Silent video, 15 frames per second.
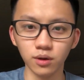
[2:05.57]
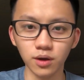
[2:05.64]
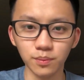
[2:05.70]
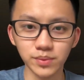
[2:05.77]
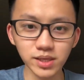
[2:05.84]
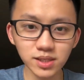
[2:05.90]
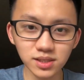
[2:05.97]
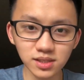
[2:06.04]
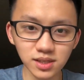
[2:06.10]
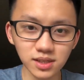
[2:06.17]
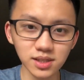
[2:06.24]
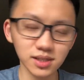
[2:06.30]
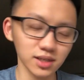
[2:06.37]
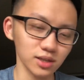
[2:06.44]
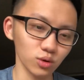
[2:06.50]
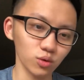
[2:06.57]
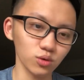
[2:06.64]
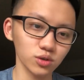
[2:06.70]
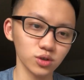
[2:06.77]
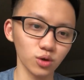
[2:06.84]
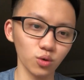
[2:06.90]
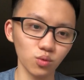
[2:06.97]
business and
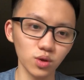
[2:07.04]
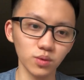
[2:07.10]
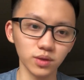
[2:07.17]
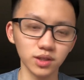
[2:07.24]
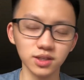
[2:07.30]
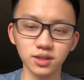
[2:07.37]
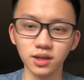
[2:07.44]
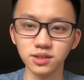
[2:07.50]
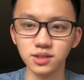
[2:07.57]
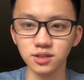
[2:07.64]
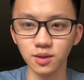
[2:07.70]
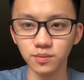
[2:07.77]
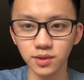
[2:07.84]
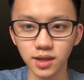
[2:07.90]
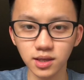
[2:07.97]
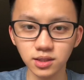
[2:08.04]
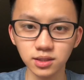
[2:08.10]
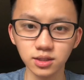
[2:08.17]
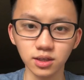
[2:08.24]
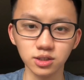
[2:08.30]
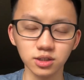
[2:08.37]
also we were discussing some things and such.